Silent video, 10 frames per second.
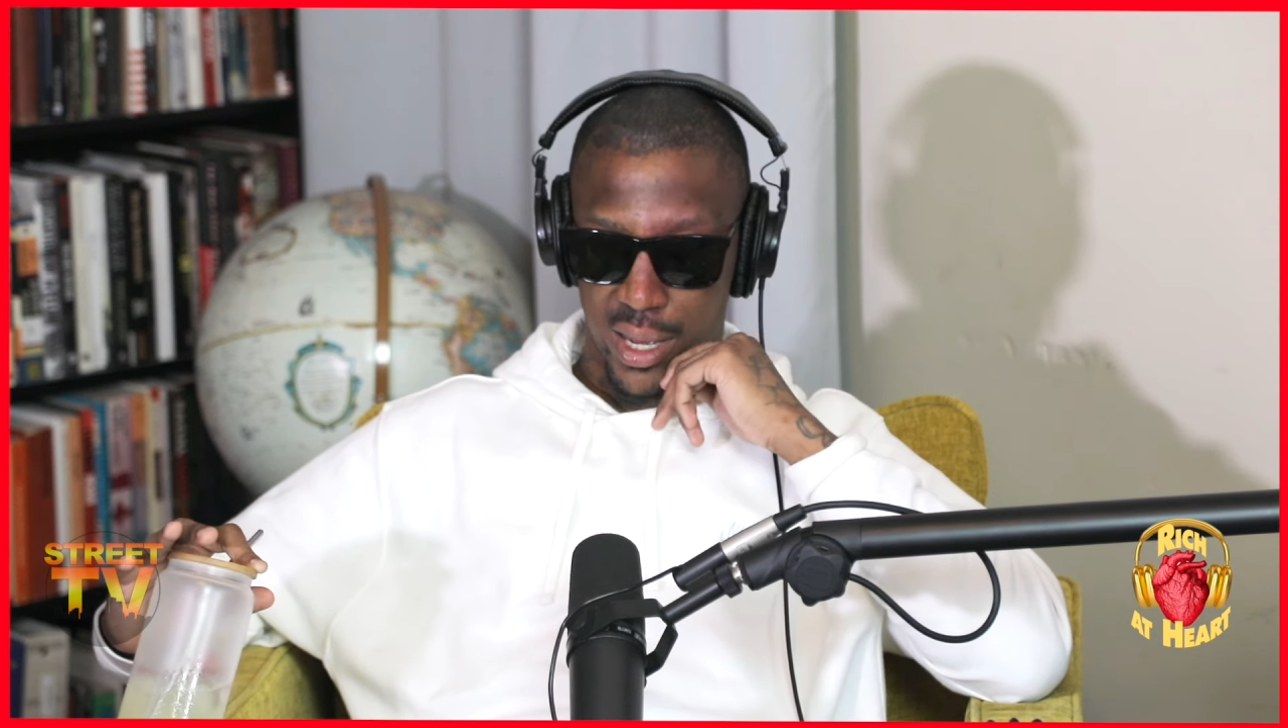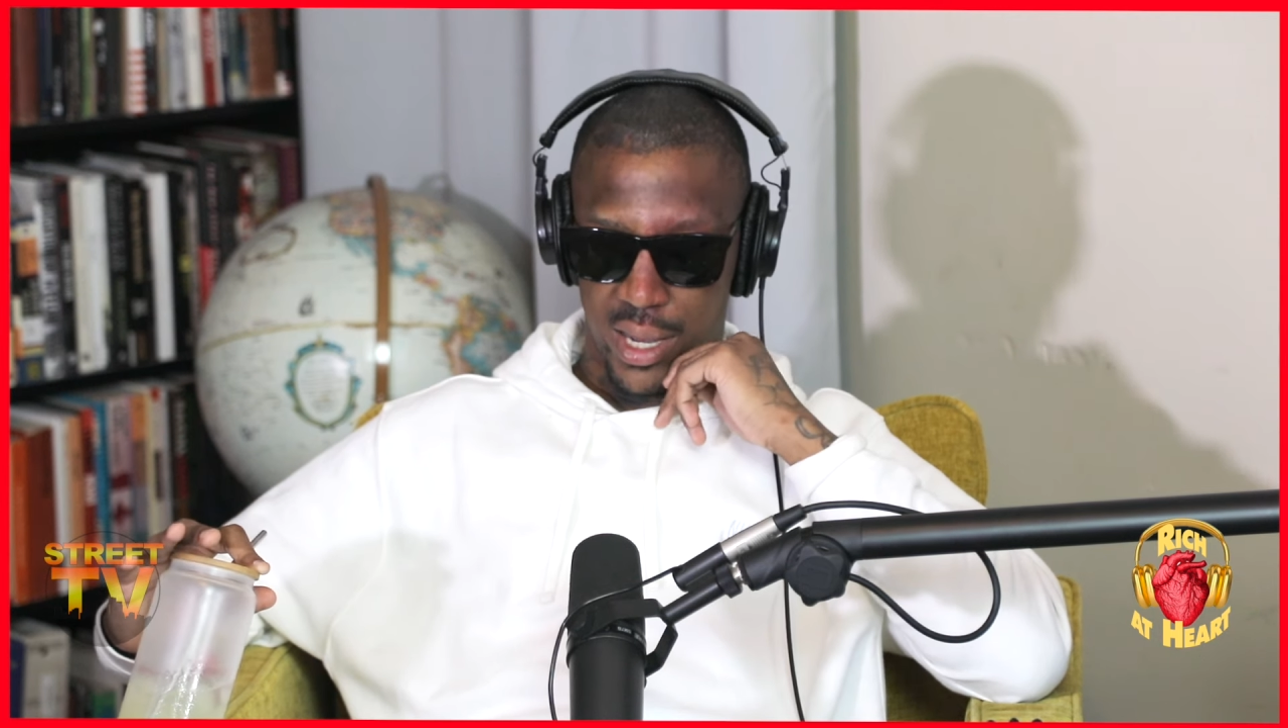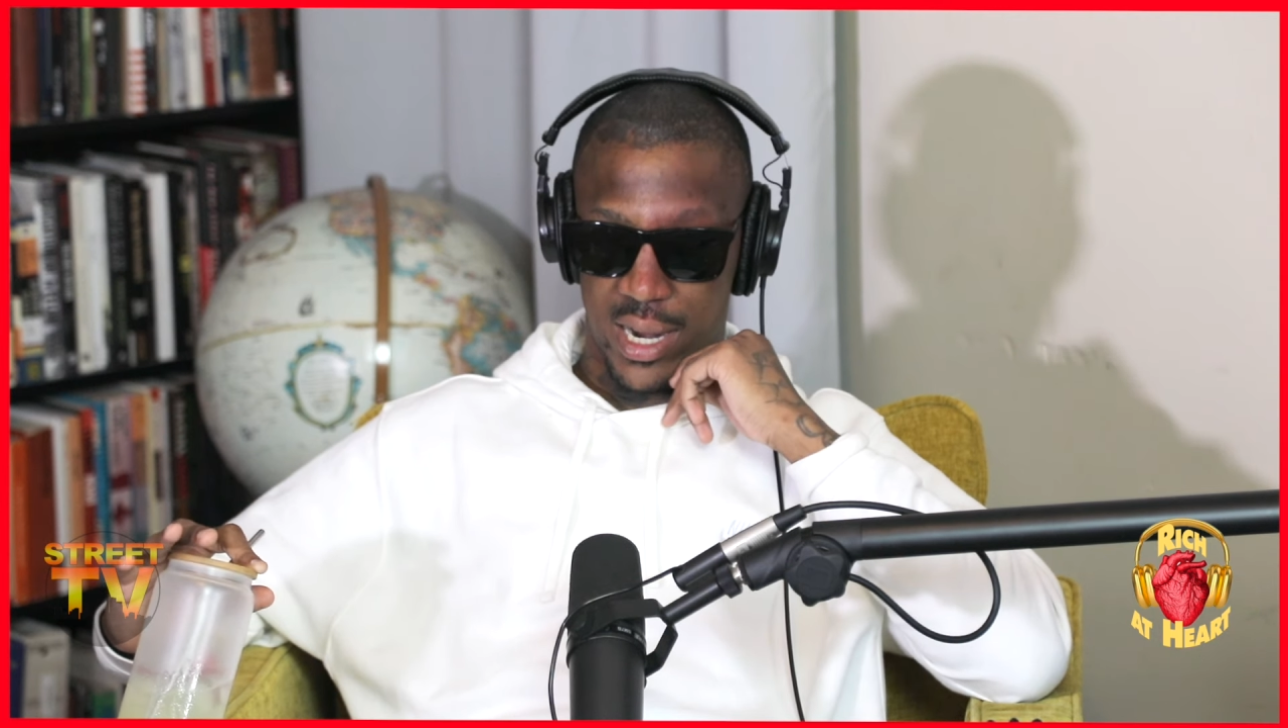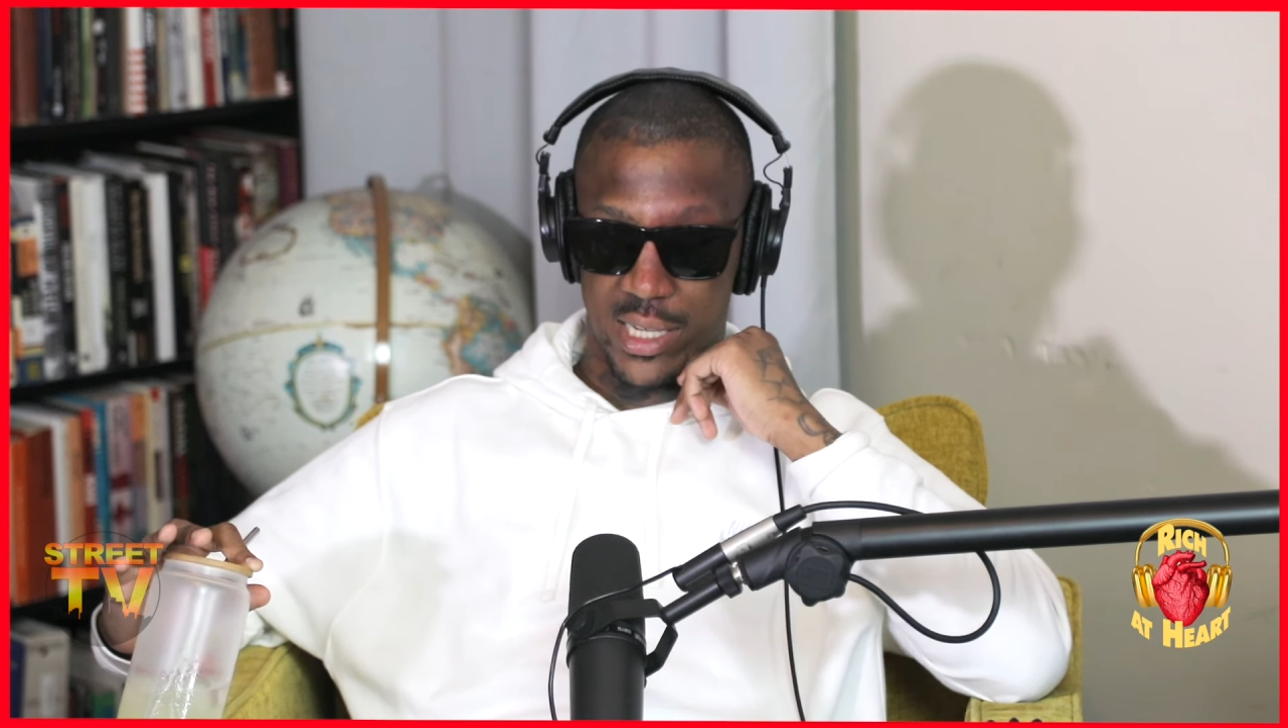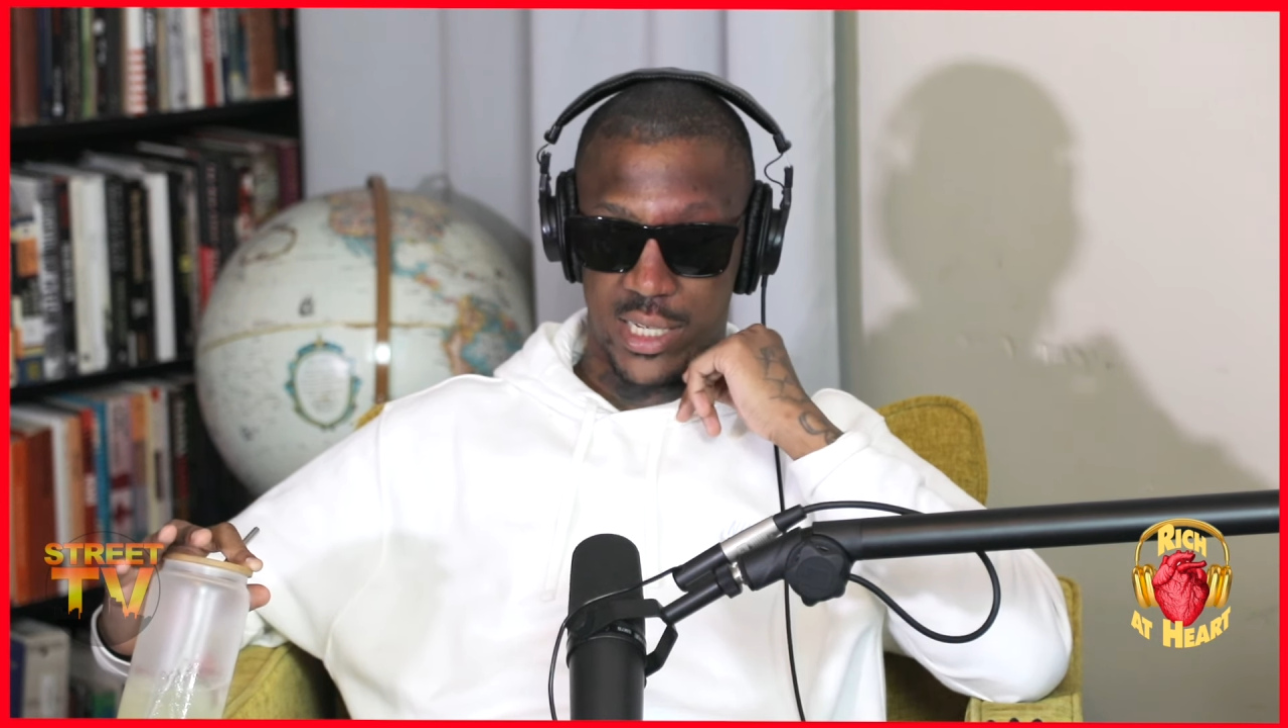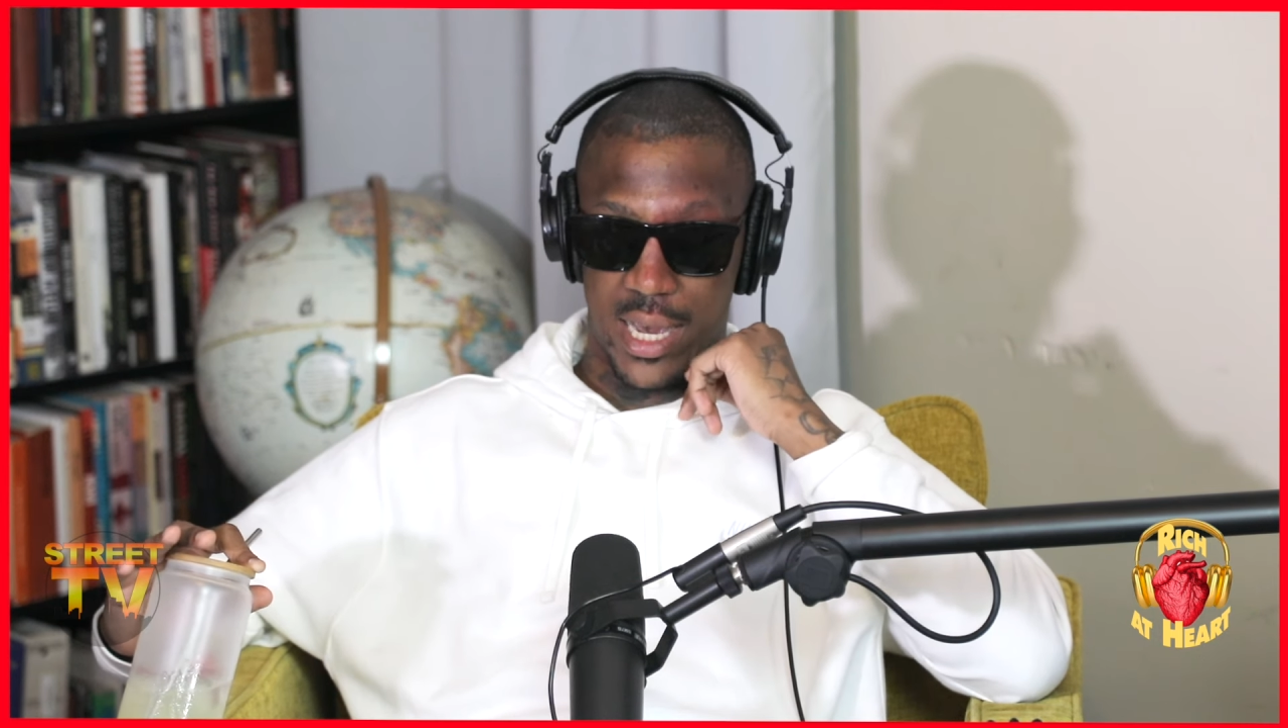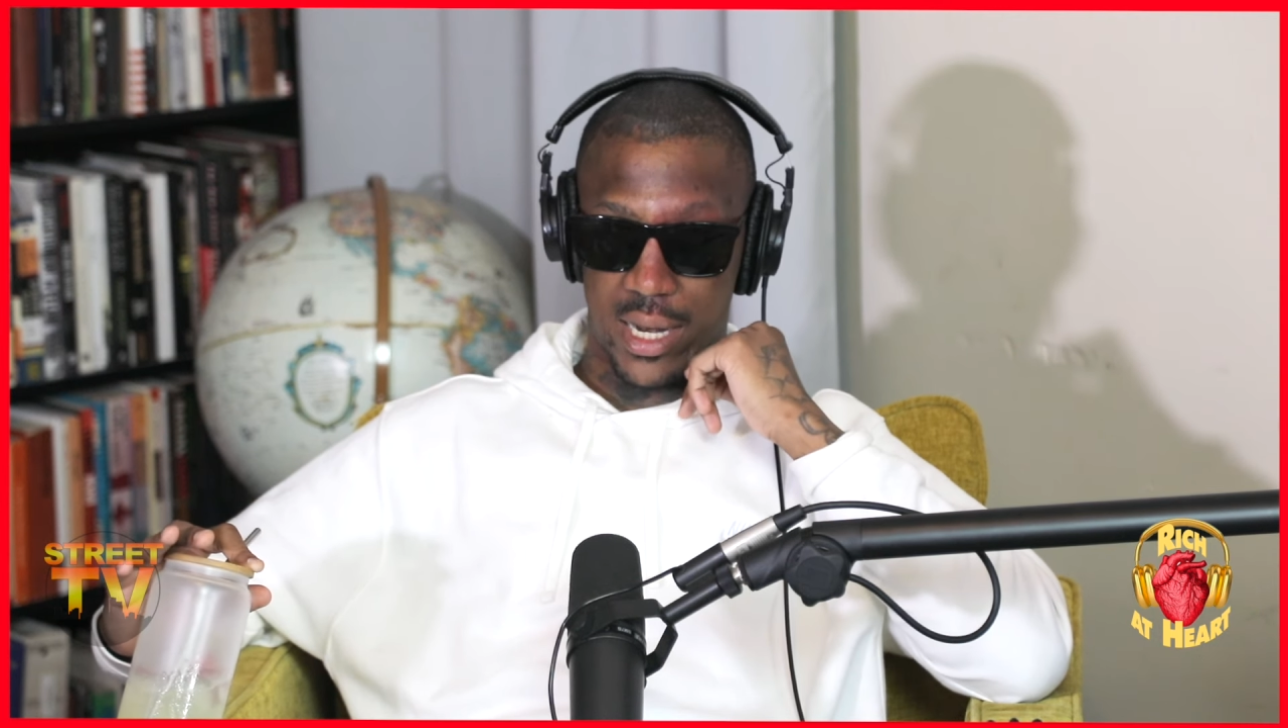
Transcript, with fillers: that she had